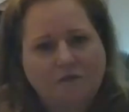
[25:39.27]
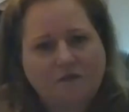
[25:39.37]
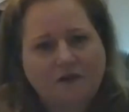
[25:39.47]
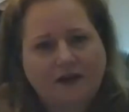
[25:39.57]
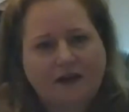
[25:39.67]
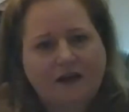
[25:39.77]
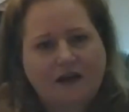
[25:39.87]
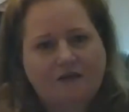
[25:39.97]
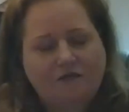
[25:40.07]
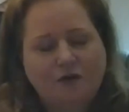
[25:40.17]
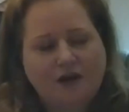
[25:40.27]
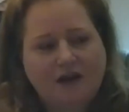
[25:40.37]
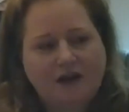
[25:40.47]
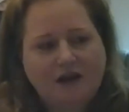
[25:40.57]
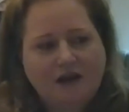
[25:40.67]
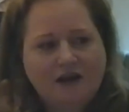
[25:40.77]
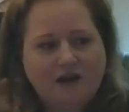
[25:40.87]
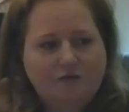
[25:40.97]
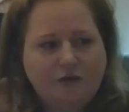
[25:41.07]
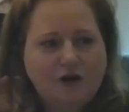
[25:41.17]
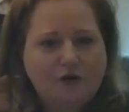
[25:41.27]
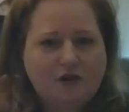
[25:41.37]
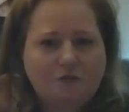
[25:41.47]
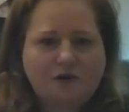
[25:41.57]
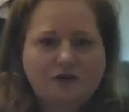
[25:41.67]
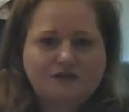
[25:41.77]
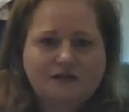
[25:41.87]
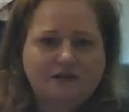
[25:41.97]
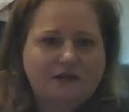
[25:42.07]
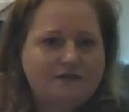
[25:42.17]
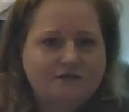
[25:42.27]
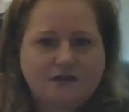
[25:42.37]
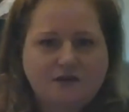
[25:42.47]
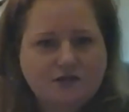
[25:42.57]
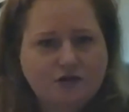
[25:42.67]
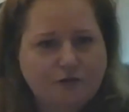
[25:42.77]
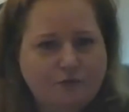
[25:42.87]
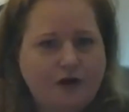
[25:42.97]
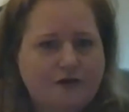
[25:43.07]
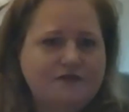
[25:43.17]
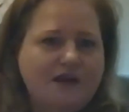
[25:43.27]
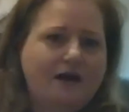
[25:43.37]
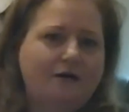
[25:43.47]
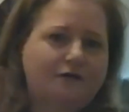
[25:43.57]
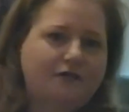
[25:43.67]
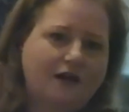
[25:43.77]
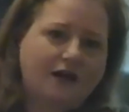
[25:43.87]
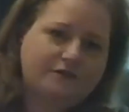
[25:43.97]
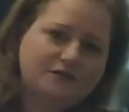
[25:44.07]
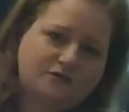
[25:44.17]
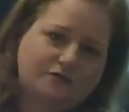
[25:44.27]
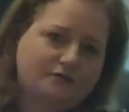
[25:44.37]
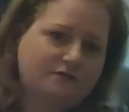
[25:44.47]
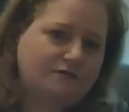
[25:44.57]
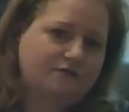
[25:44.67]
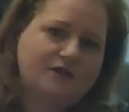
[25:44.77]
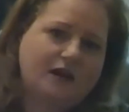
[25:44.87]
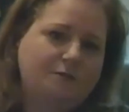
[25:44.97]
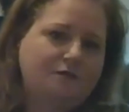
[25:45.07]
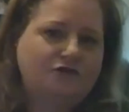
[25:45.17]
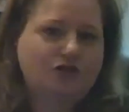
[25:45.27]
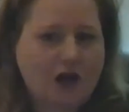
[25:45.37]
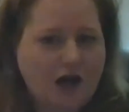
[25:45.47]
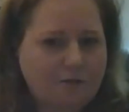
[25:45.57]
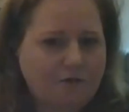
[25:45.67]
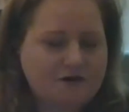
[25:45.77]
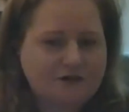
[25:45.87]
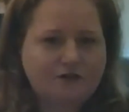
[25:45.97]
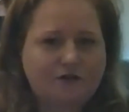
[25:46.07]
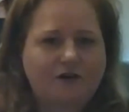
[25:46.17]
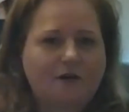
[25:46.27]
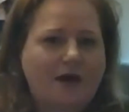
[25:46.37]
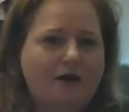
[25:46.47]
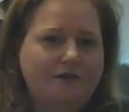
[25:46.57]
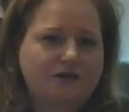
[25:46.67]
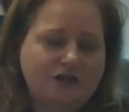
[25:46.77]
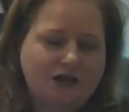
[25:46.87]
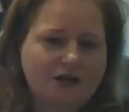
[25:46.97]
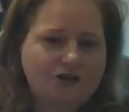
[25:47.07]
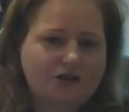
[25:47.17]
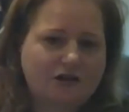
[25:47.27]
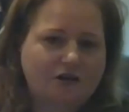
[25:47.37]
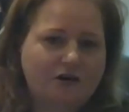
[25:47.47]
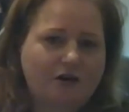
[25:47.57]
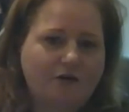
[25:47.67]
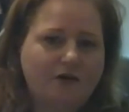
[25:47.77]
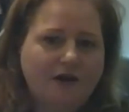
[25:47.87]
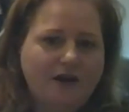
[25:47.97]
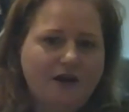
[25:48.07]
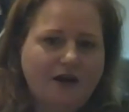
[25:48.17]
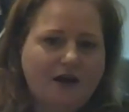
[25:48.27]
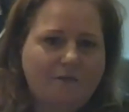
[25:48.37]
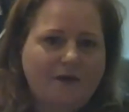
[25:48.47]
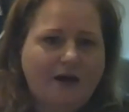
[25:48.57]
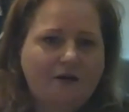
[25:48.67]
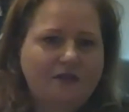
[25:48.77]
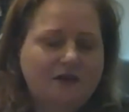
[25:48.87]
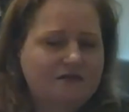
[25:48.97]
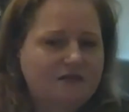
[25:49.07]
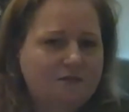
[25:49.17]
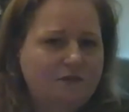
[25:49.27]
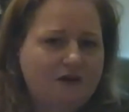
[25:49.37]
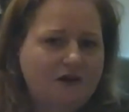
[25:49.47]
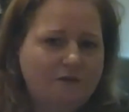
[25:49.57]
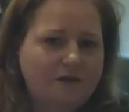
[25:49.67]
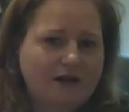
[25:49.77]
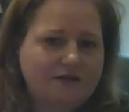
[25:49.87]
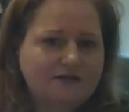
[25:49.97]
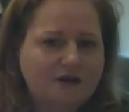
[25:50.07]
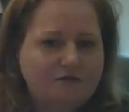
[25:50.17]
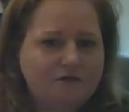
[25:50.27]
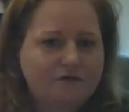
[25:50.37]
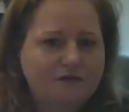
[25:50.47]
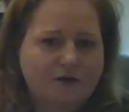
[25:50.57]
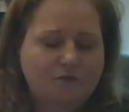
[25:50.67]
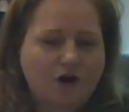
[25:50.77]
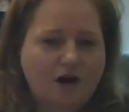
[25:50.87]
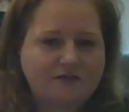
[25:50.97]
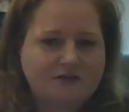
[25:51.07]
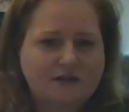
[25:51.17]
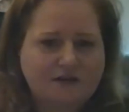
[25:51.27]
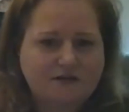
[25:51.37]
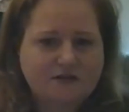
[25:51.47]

Like if we know that a person lives in a certain part of town, or they have a certain type of job or a certain amount of education, you know, how things can become like self-fulfilling prophecies.